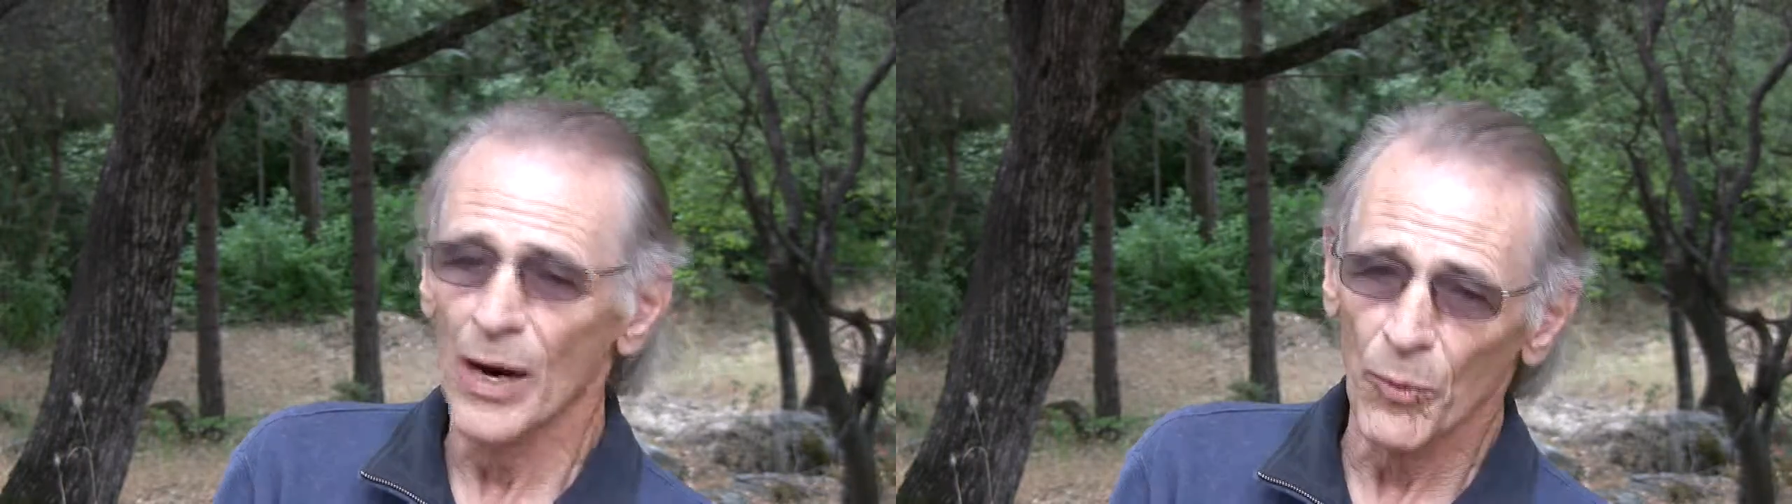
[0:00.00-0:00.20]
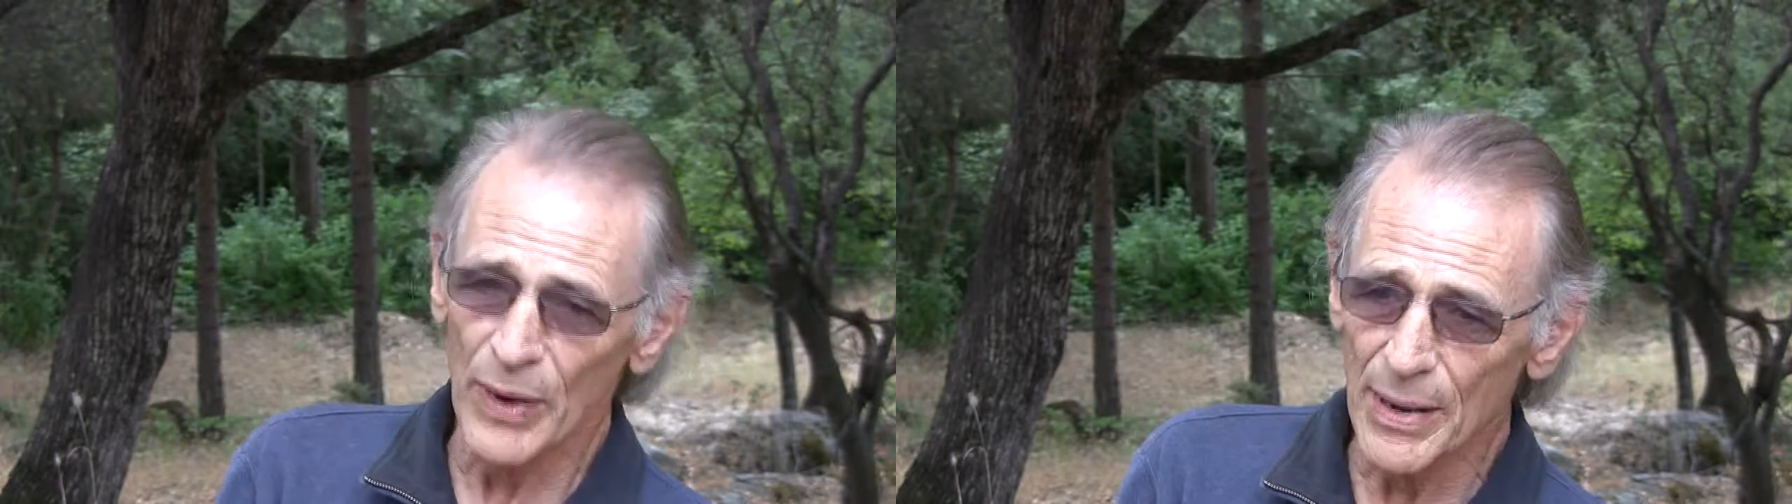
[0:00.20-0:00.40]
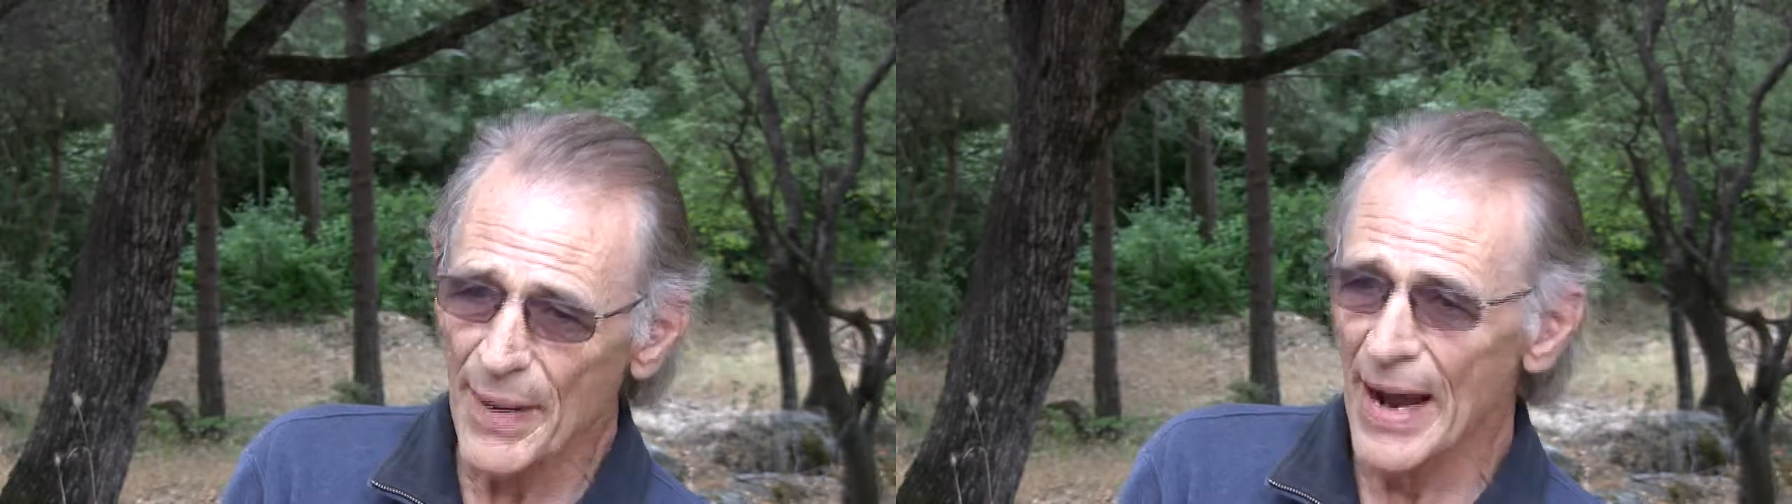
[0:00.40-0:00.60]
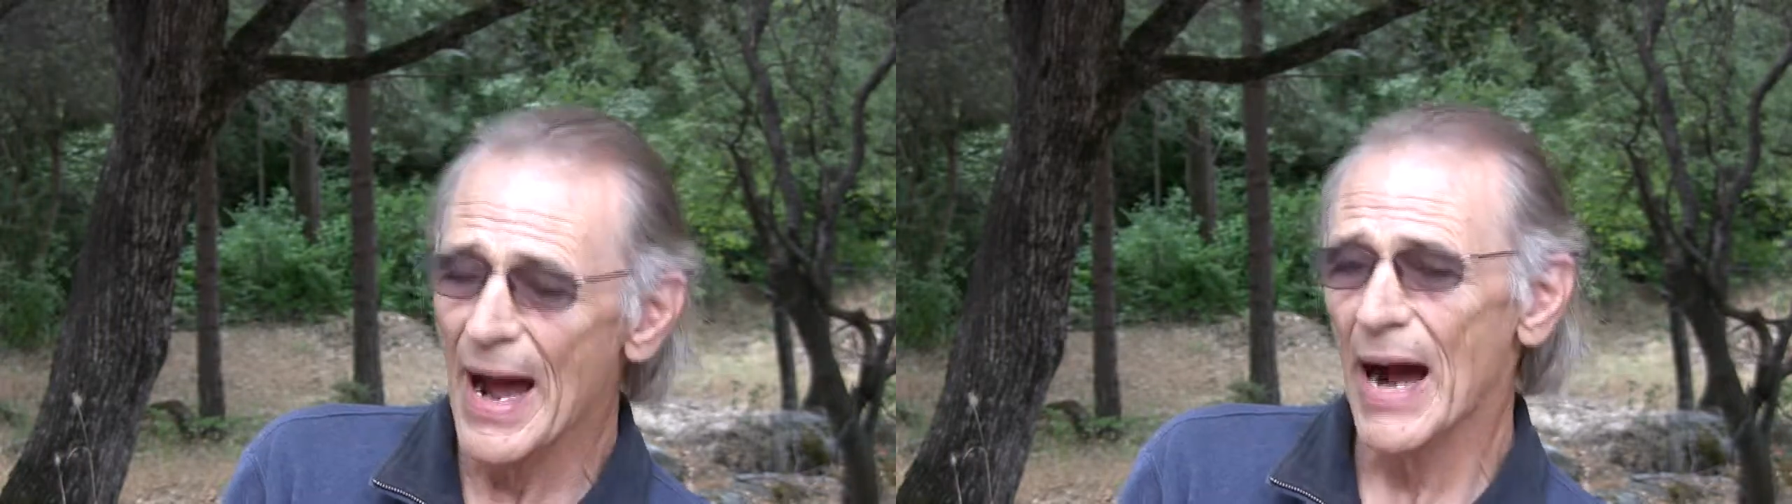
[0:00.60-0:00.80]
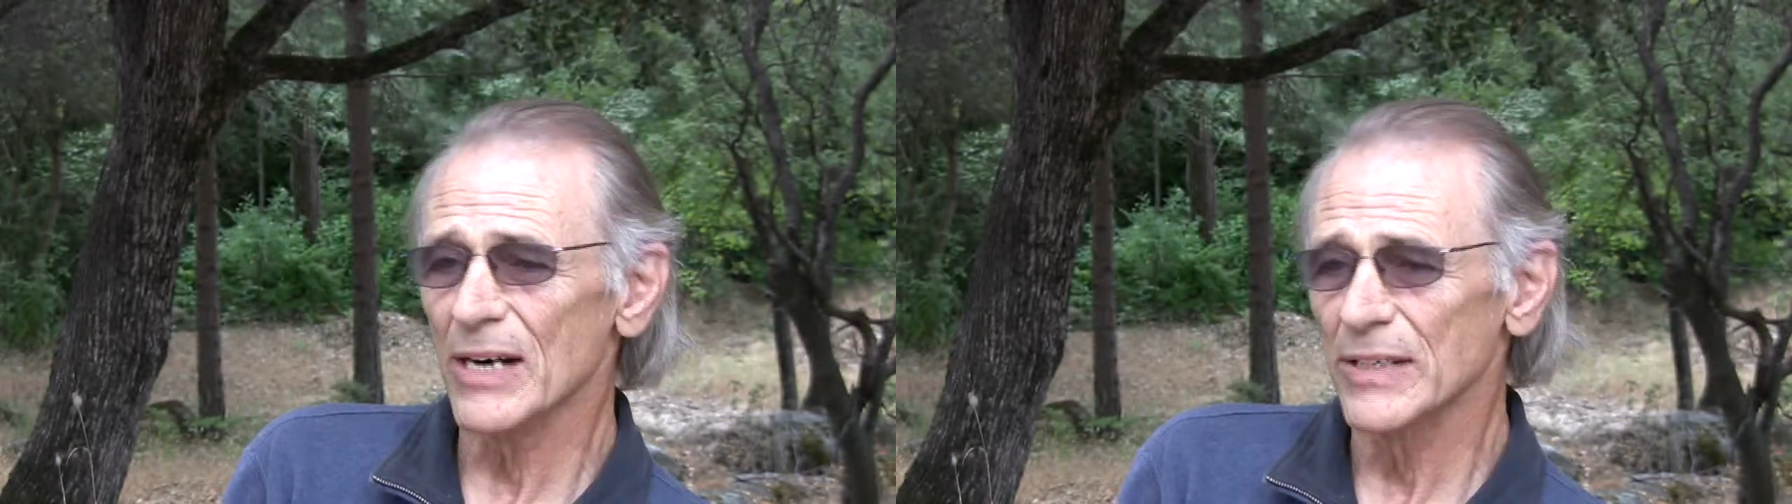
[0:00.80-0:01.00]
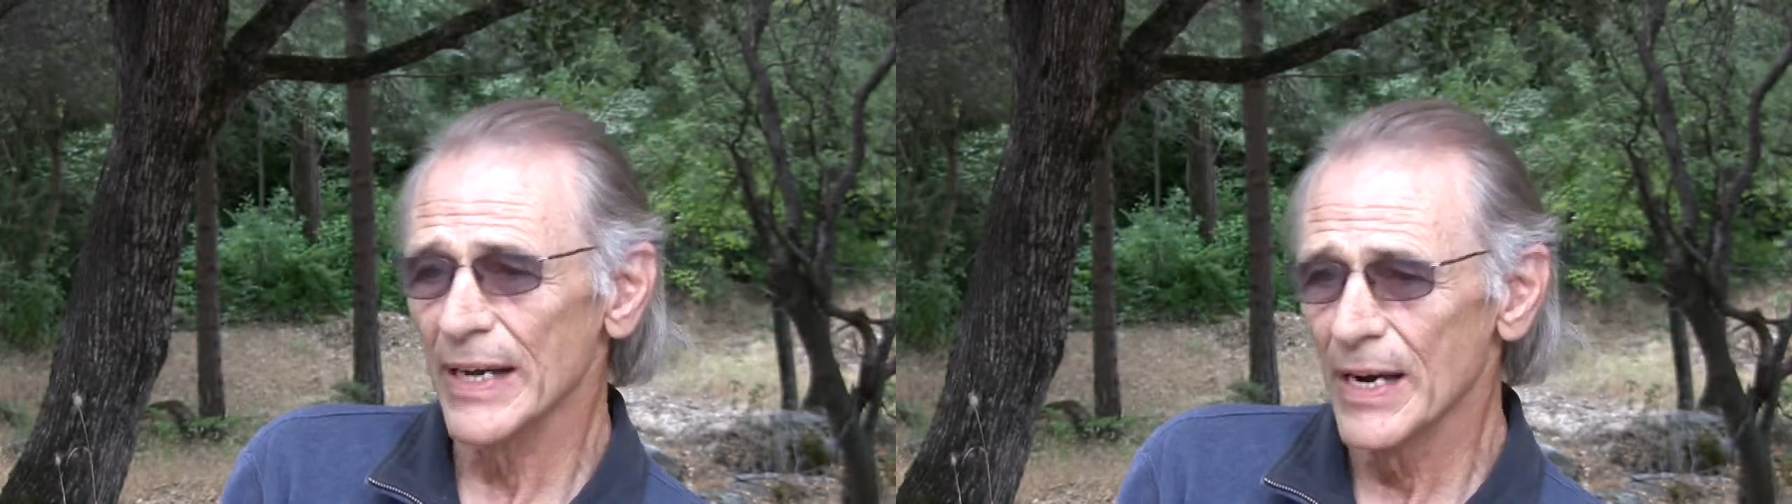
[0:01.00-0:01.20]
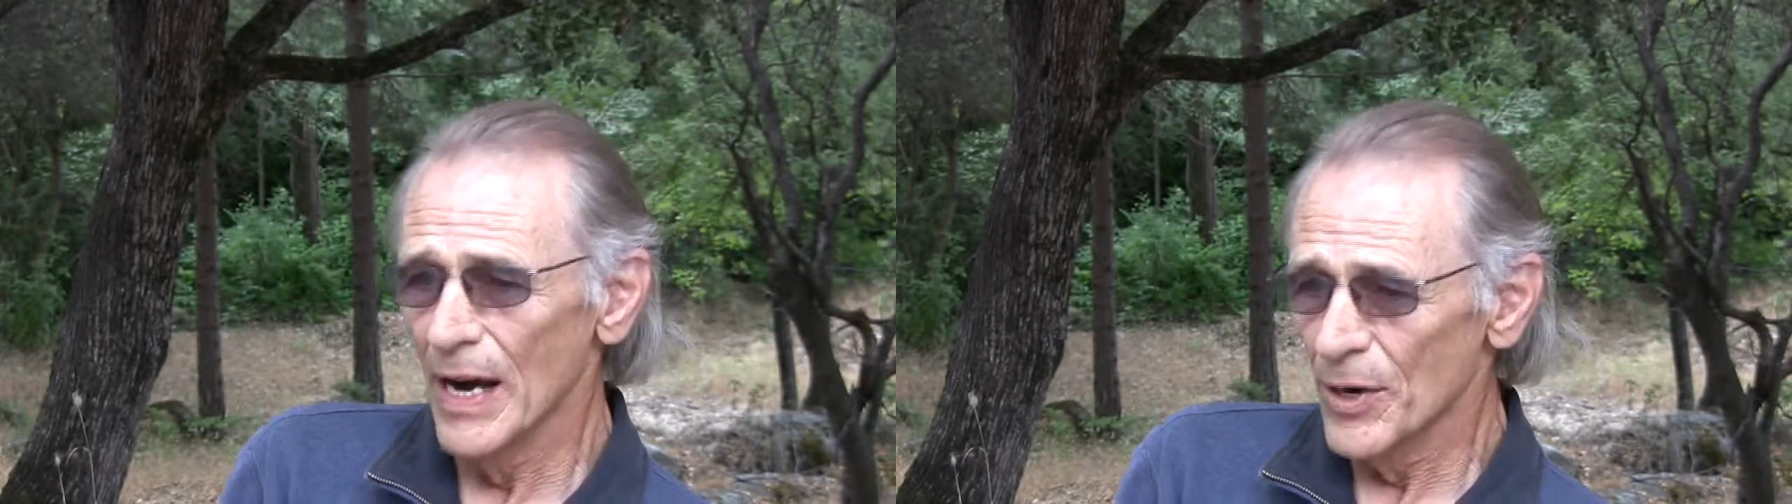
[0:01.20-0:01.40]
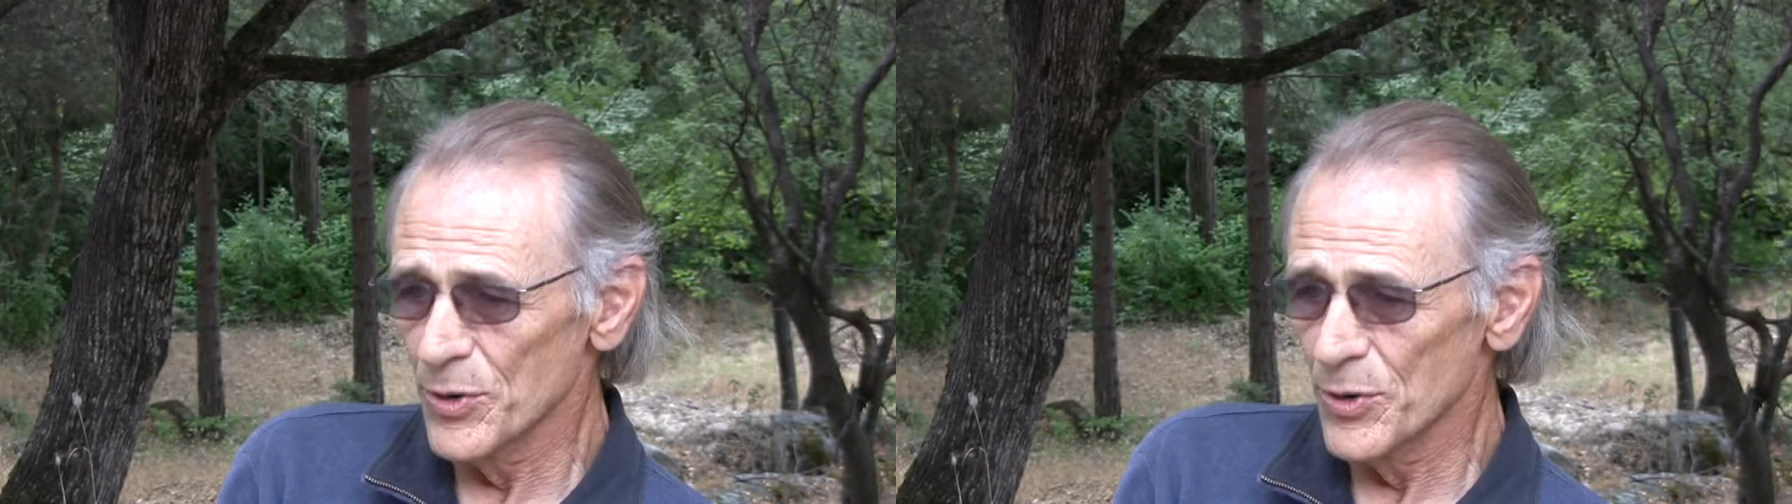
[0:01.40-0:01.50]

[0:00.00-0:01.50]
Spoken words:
we may actually,